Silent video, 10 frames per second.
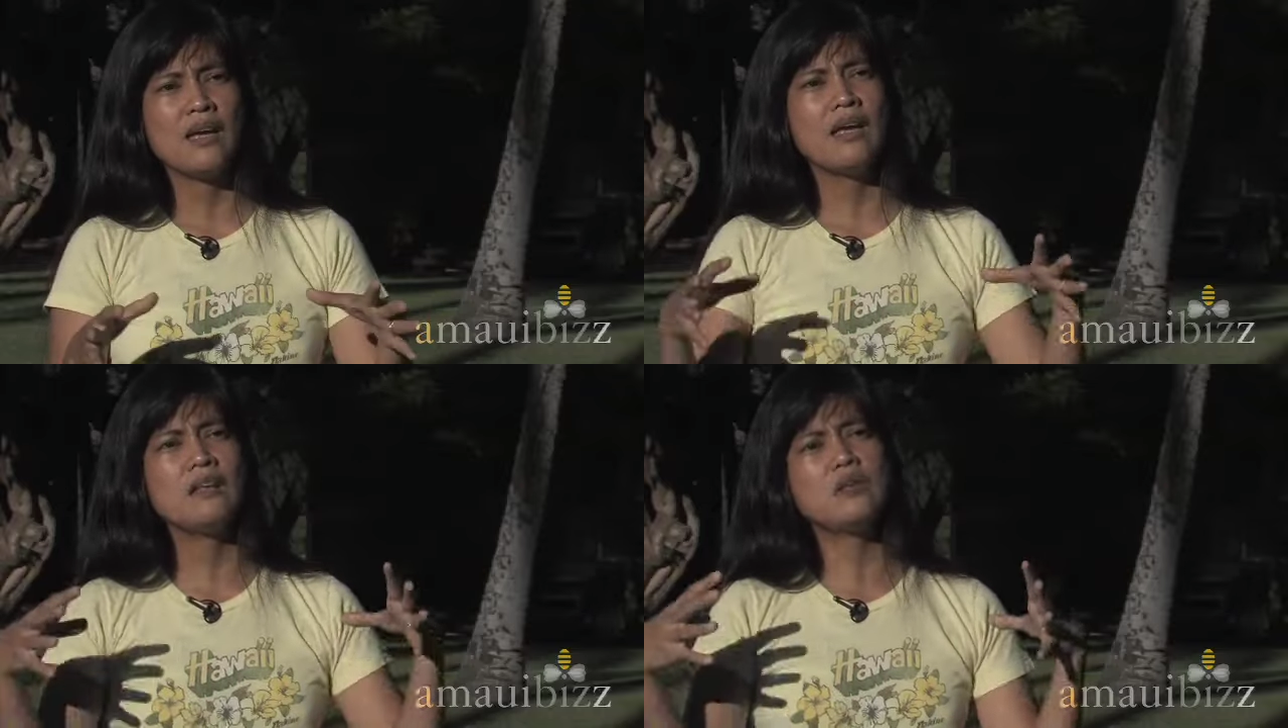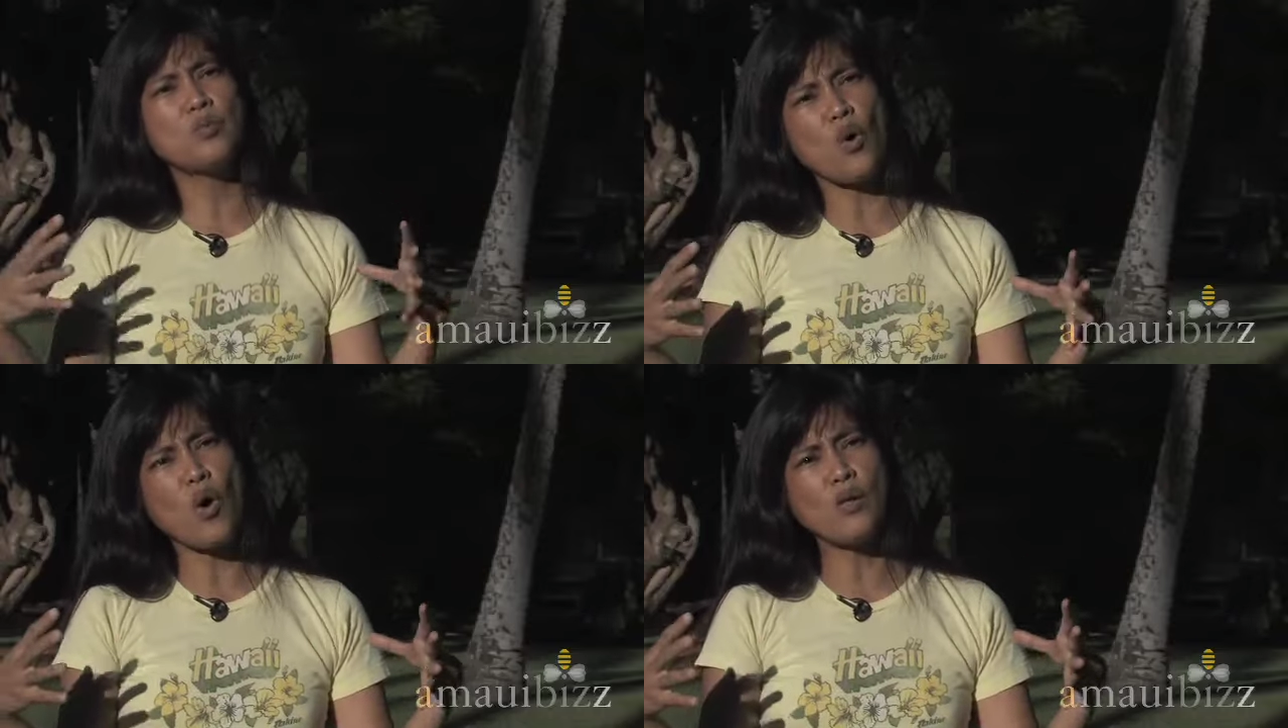And it
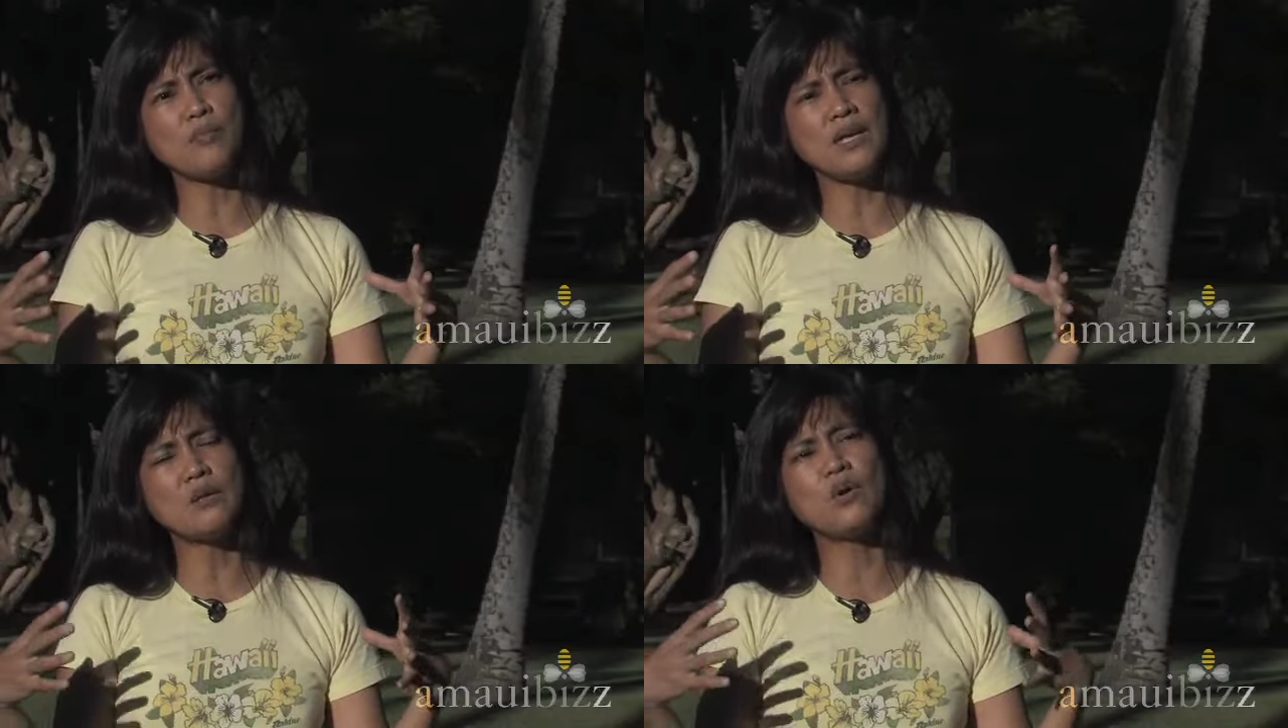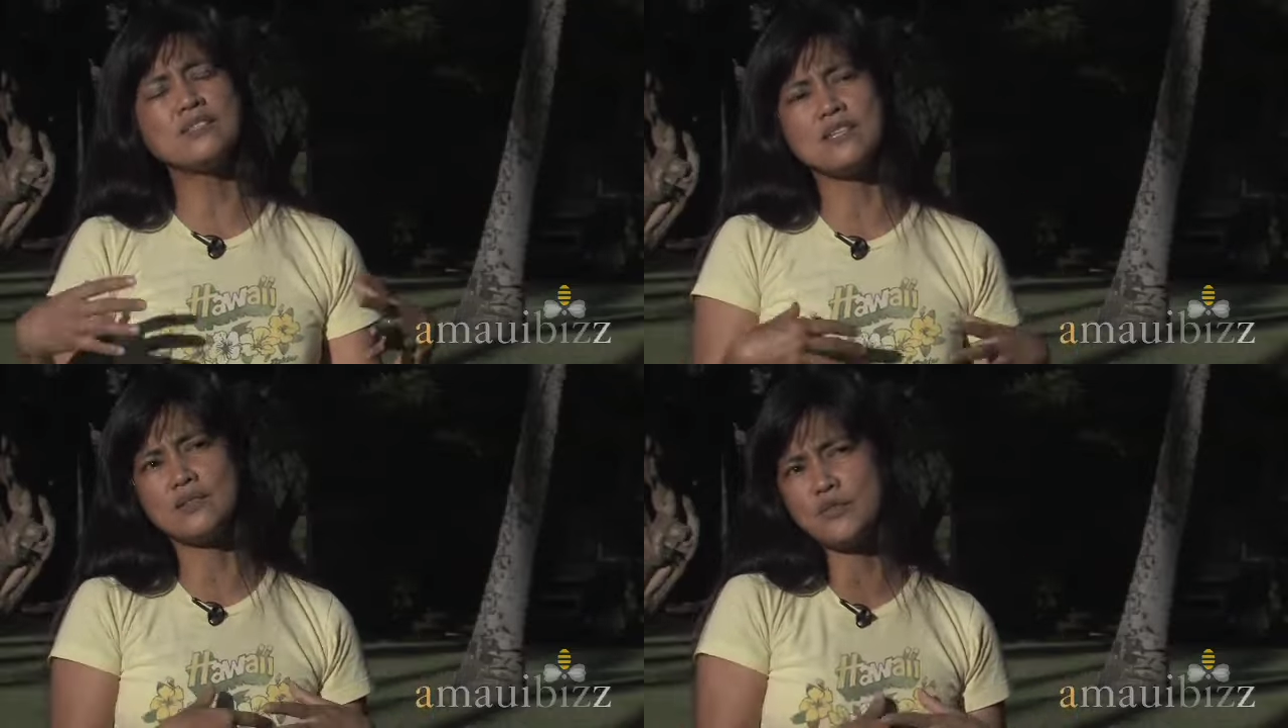will all be in
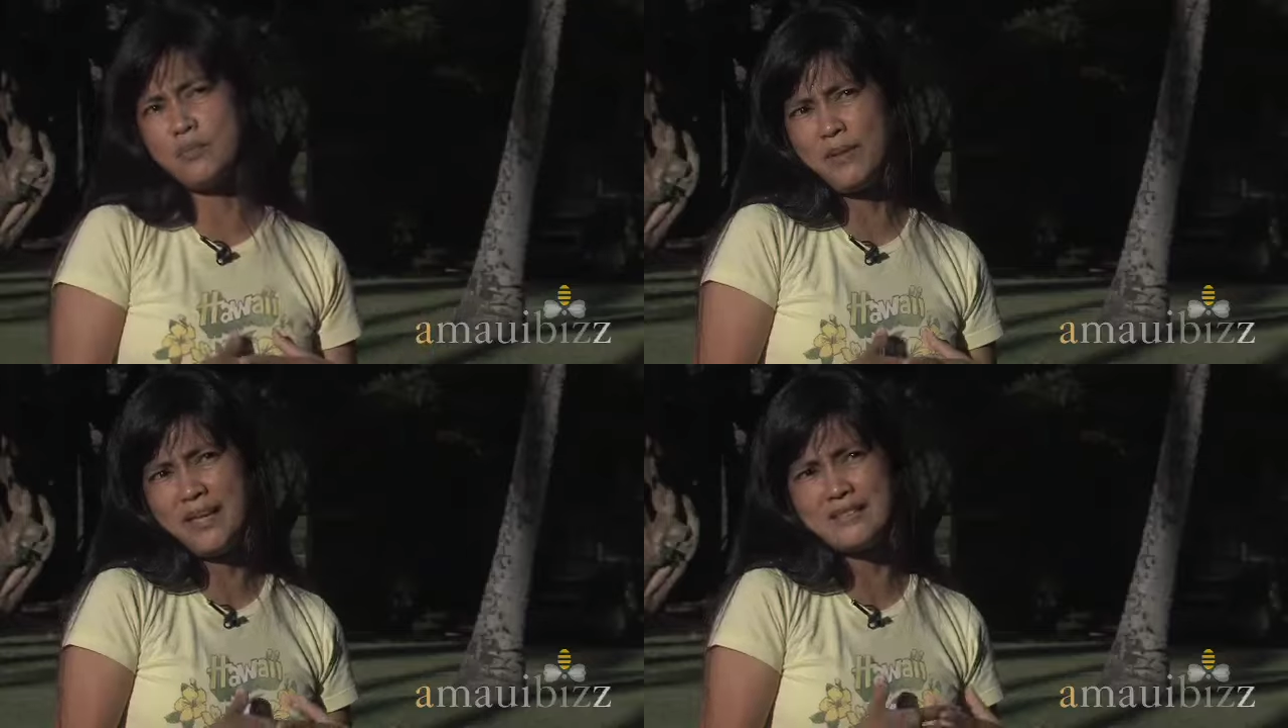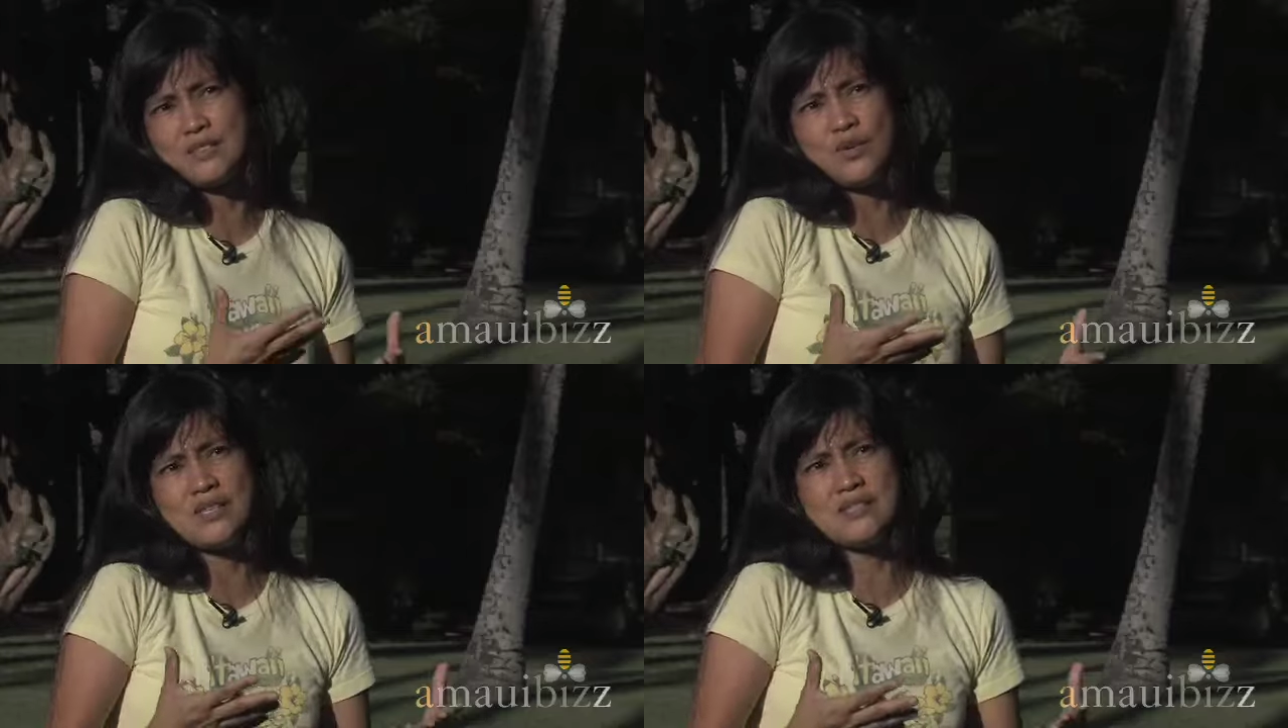one central place,
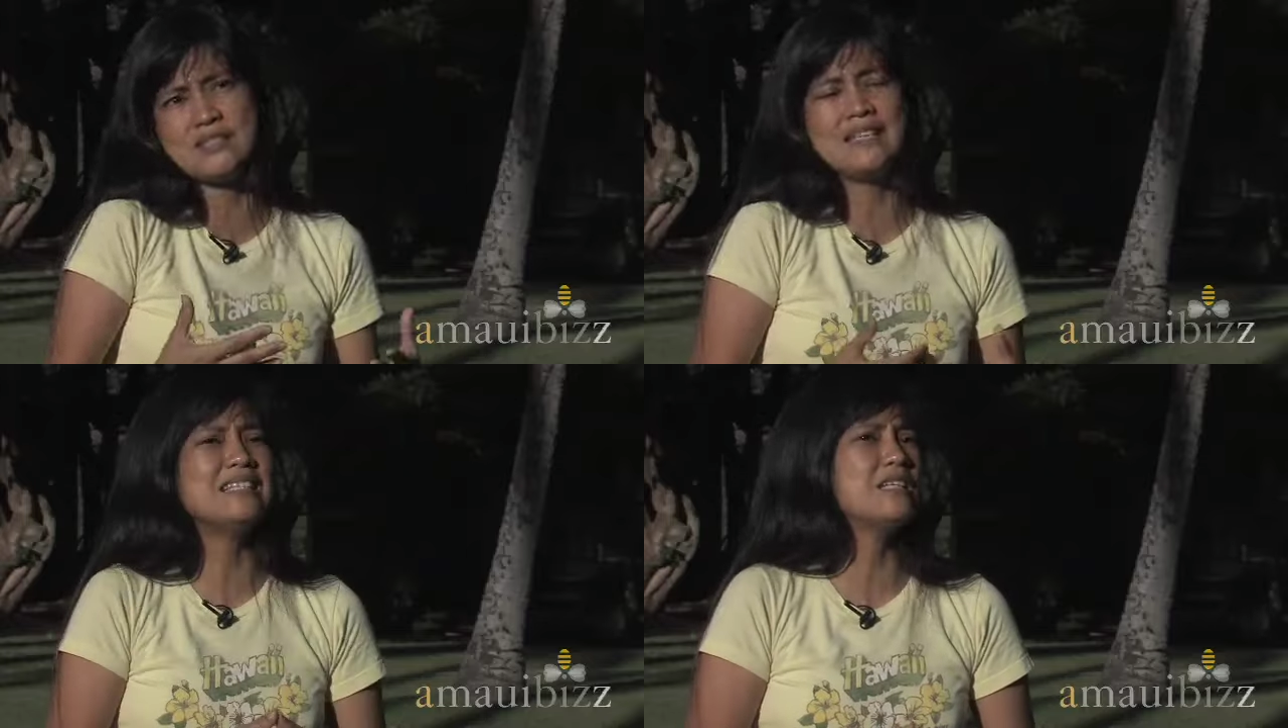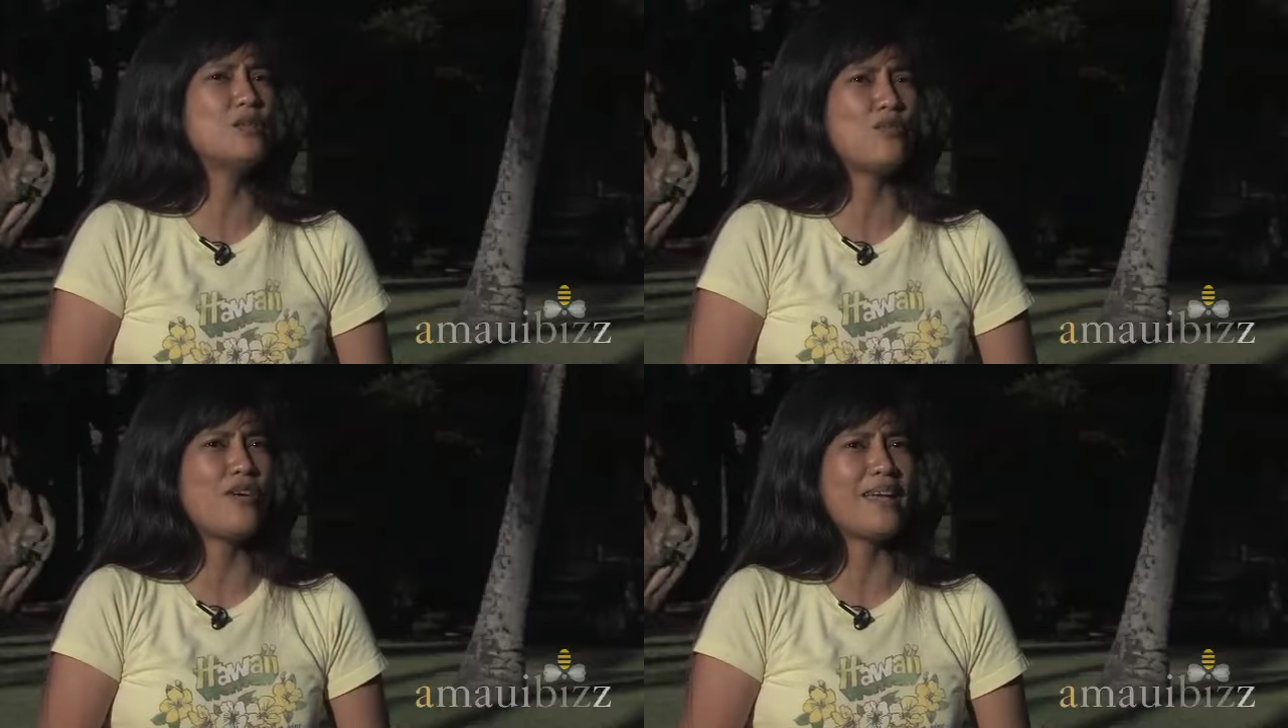so it's easy
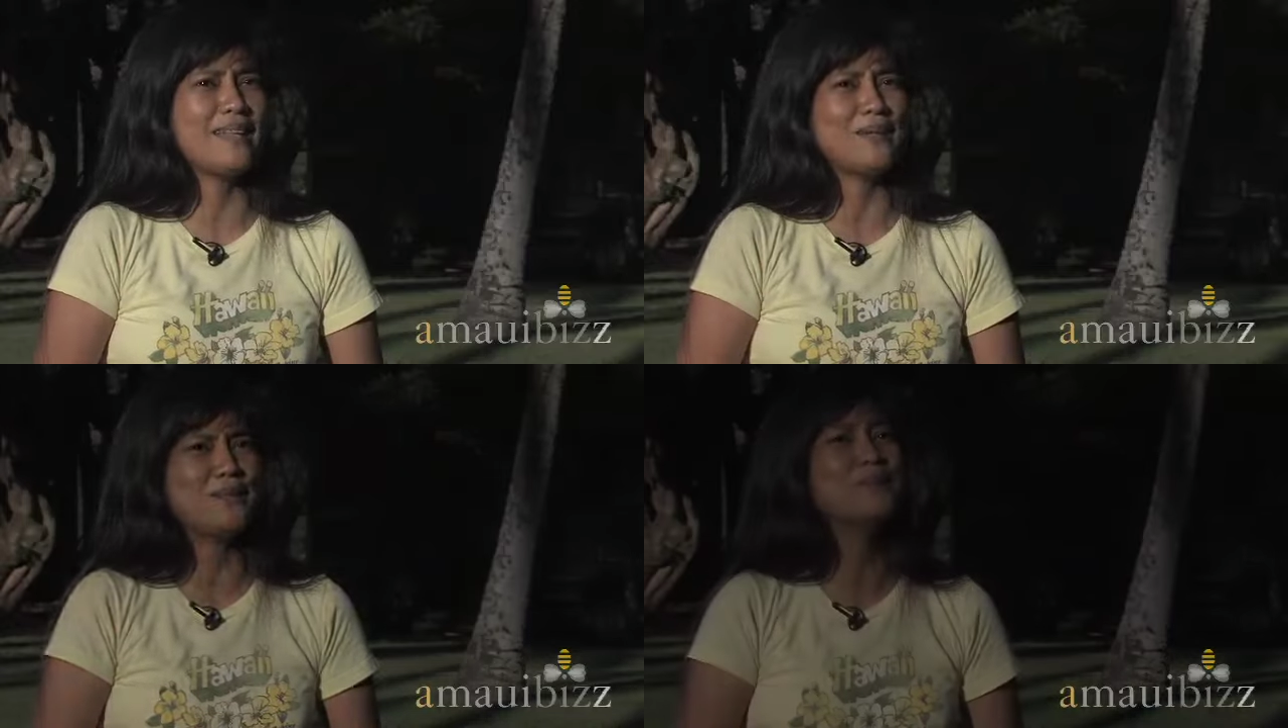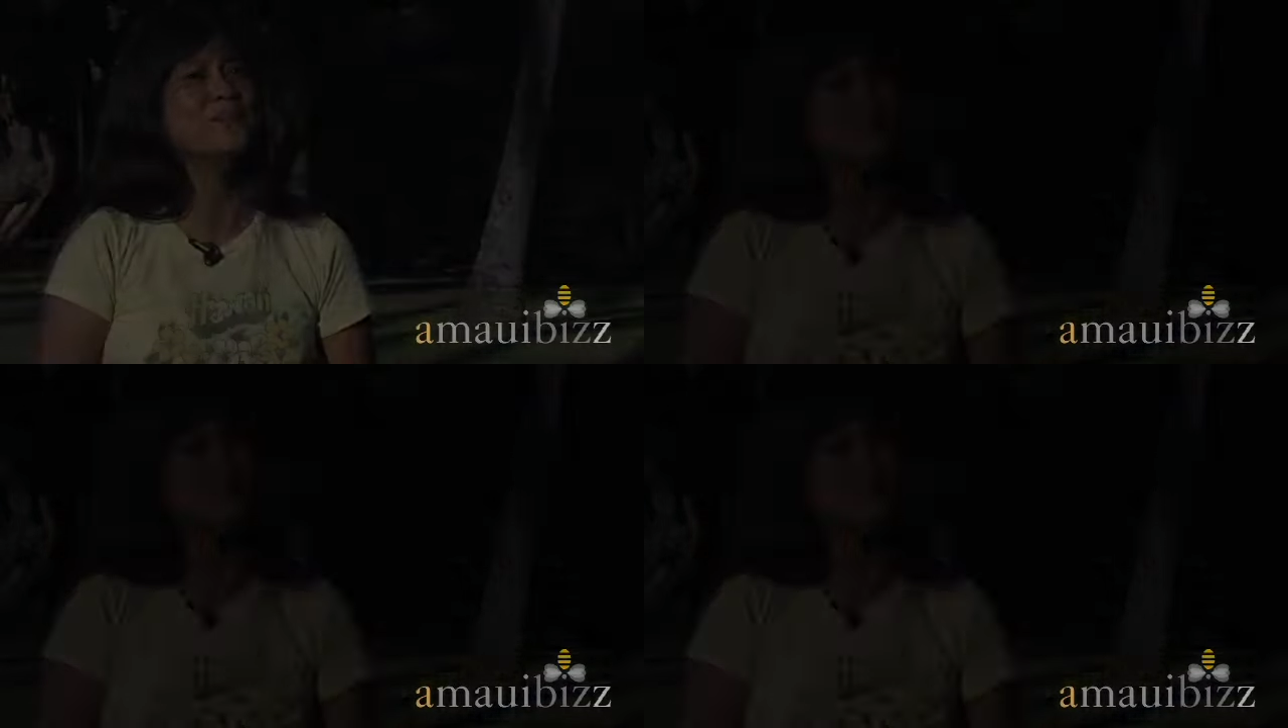to find them.